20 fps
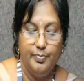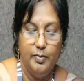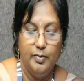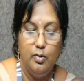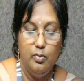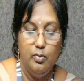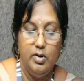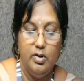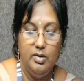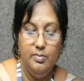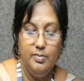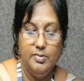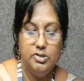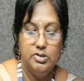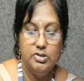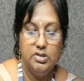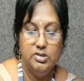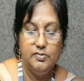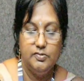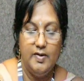Turing
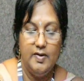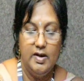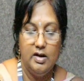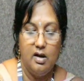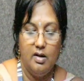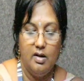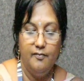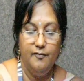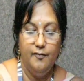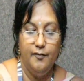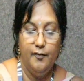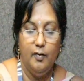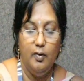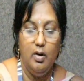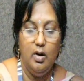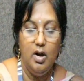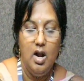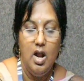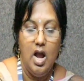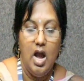machines will come
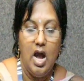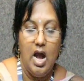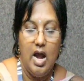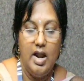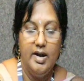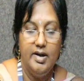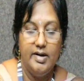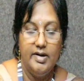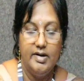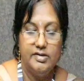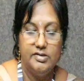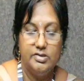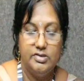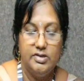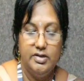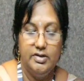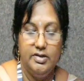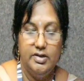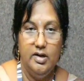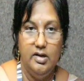for
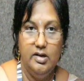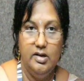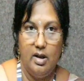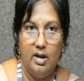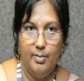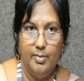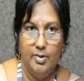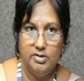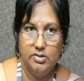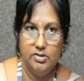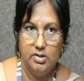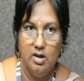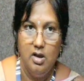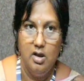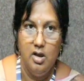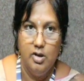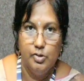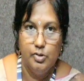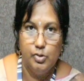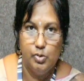unrestricted grammars.
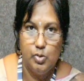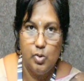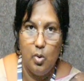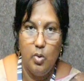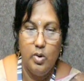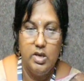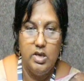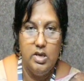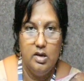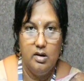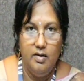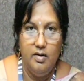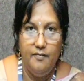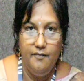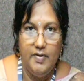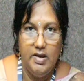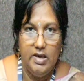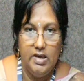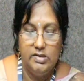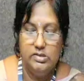So here
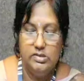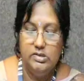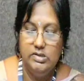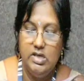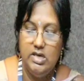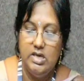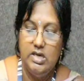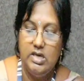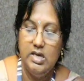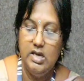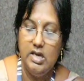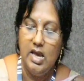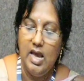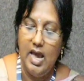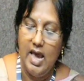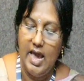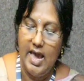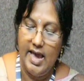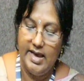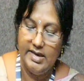we can see,
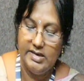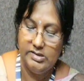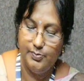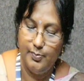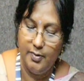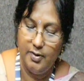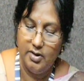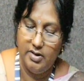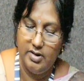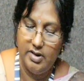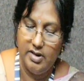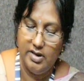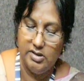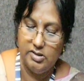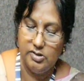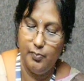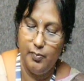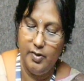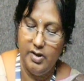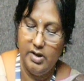as per
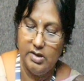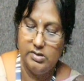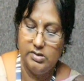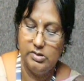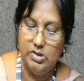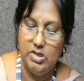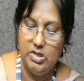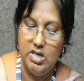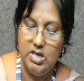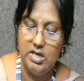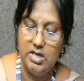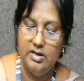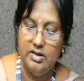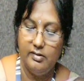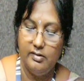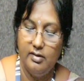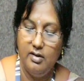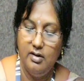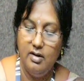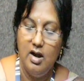this we can see
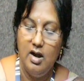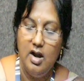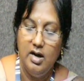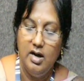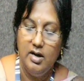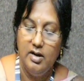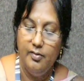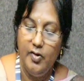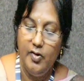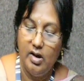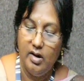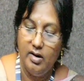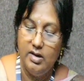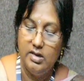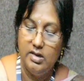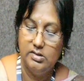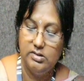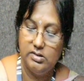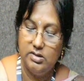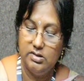here we are
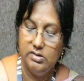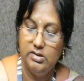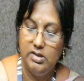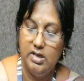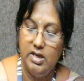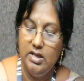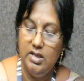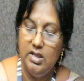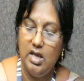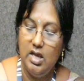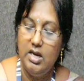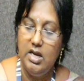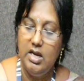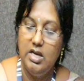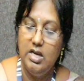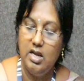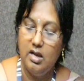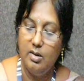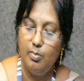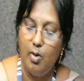discussing the
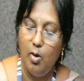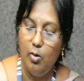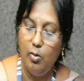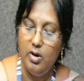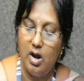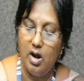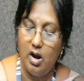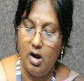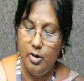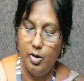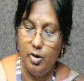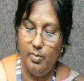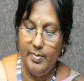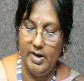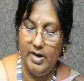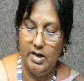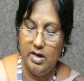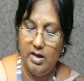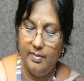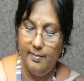linear bound
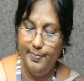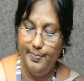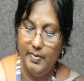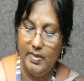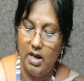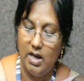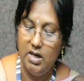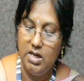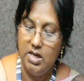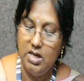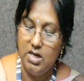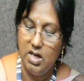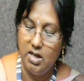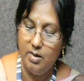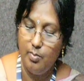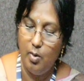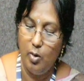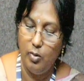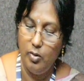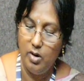automata. The linear
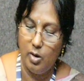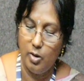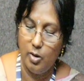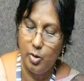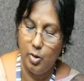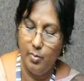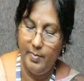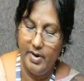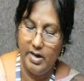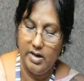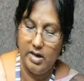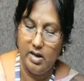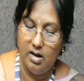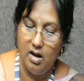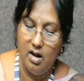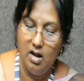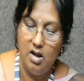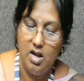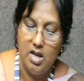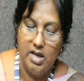bound
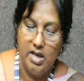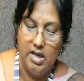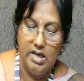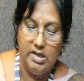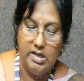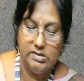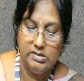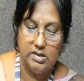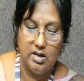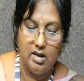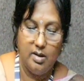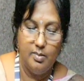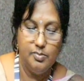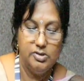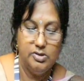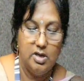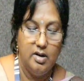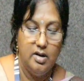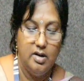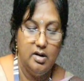automata is
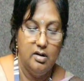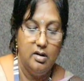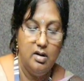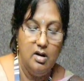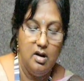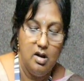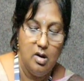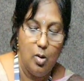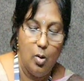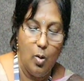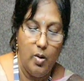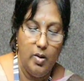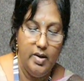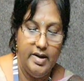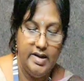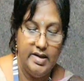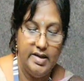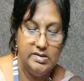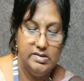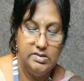comes under
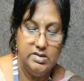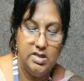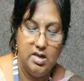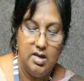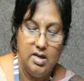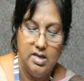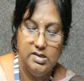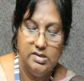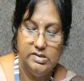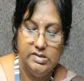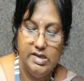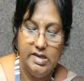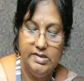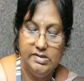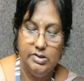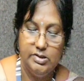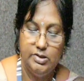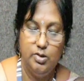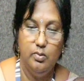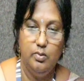context
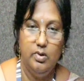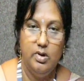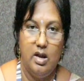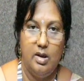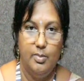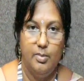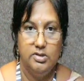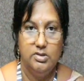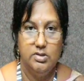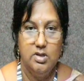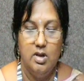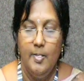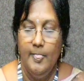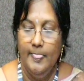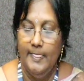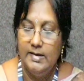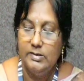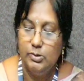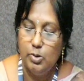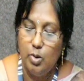sensitive grammars.
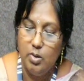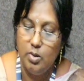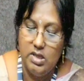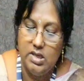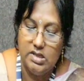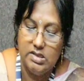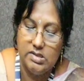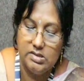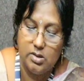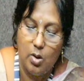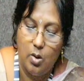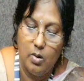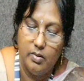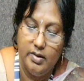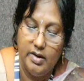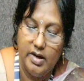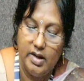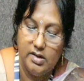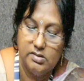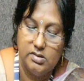So these
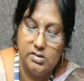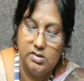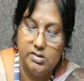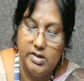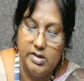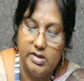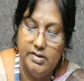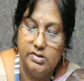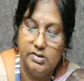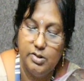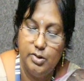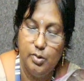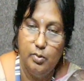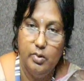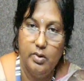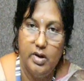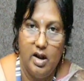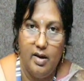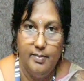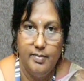context sensitive
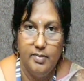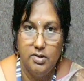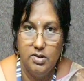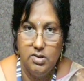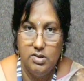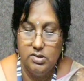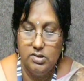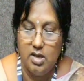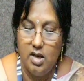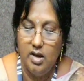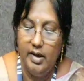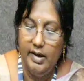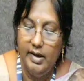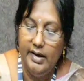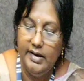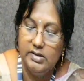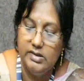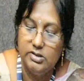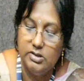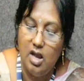grammars
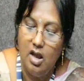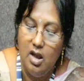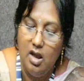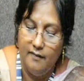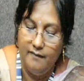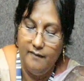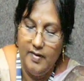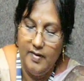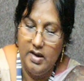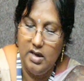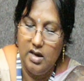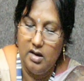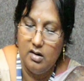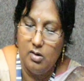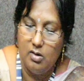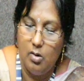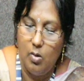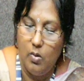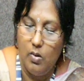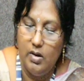is, we can
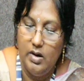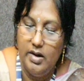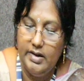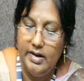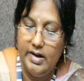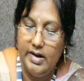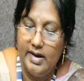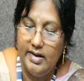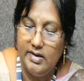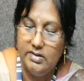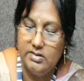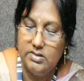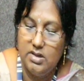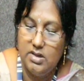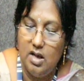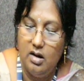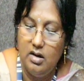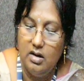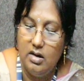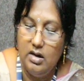call it as
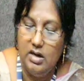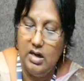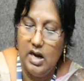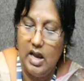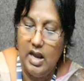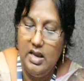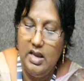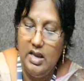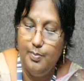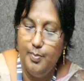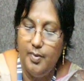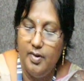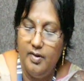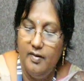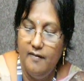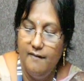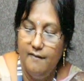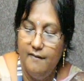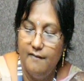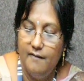type
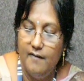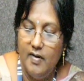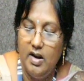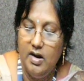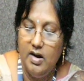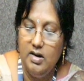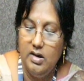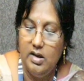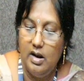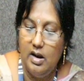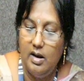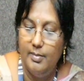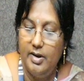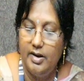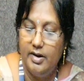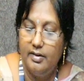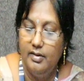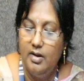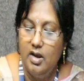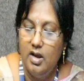1 grammar,
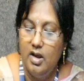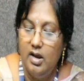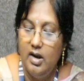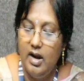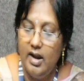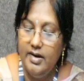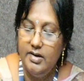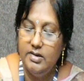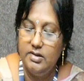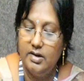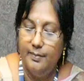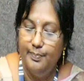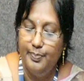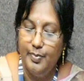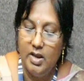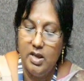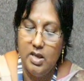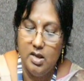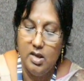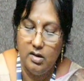right?
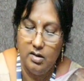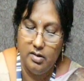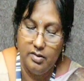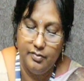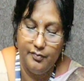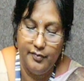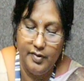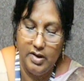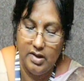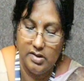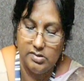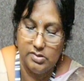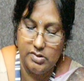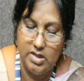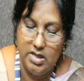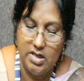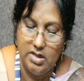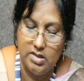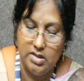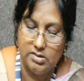Here we can
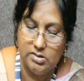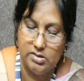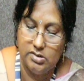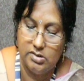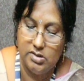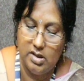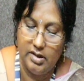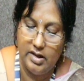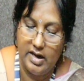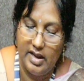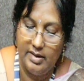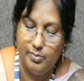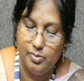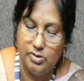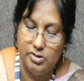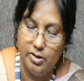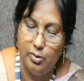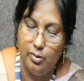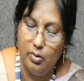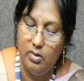see this is the type
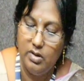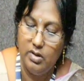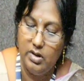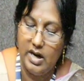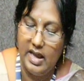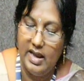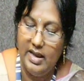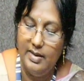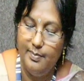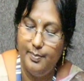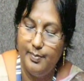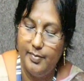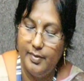0, type